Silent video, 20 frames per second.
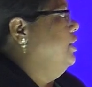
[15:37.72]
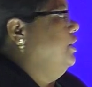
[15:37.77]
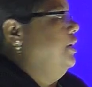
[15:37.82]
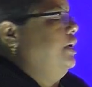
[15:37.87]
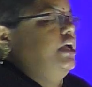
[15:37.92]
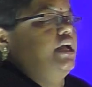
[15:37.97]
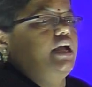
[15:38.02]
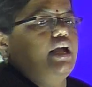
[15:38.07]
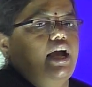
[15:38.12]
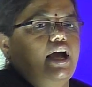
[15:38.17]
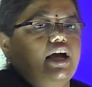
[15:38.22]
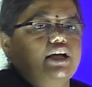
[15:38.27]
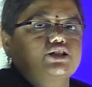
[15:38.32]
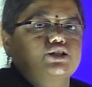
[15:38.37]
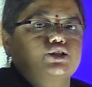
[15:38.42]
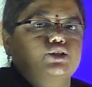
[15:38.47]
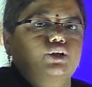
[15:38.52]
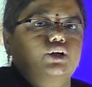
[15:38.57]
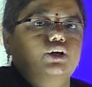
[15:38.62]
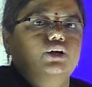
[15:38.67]
he has
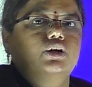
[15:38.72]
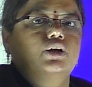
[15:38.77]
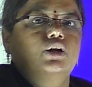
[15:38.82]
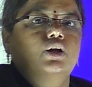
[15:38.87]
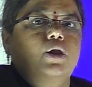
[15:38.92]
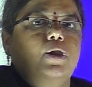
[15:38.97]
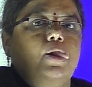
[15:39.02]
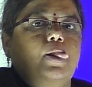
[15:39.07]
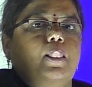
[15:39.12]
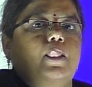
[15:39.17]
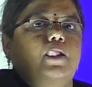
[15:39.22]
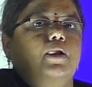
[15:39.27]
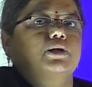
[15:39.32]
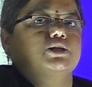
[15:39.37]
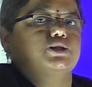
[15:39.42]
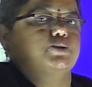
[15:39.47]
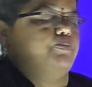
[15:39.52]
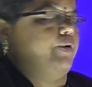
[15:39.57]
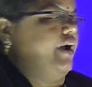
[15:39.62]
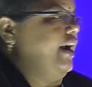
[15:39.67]
to
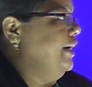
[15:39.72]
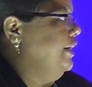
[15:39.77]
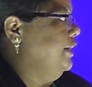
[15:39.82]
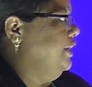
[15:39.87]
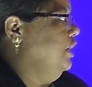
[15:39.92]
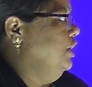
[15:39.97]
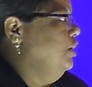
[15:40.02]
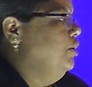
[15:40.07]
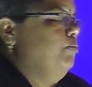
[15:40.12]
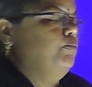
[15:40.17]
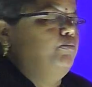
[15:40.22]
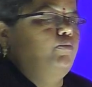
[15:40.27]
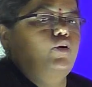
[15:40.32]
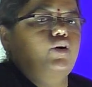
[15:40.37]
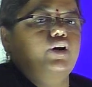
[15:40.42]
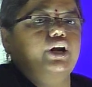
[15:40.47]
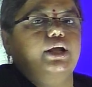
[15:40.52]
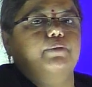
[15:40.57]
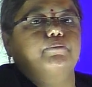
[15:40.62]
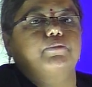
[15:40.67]
spend
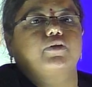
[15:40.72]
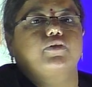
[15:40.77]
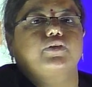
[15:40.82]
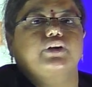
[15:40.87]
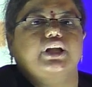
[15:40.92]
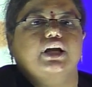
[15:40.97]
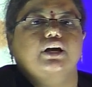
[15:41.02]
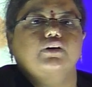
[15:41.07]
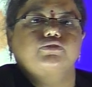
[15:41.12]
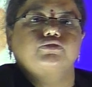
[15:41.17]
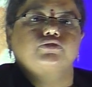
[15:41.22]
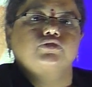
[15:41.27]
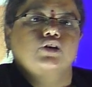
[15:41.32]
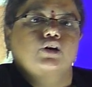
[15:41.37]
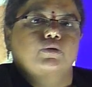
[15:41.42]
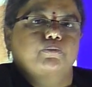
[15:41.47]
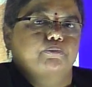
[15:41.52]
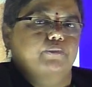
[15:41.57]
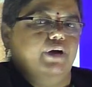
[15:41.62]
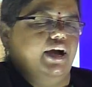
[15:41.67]
more amount of
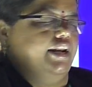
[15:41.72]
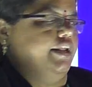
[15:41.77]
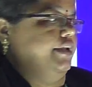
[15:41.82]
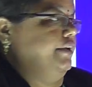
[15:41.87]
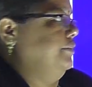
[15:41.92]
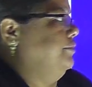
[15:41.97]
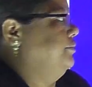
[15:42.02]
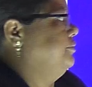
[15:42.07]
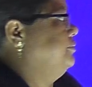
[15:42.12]
money.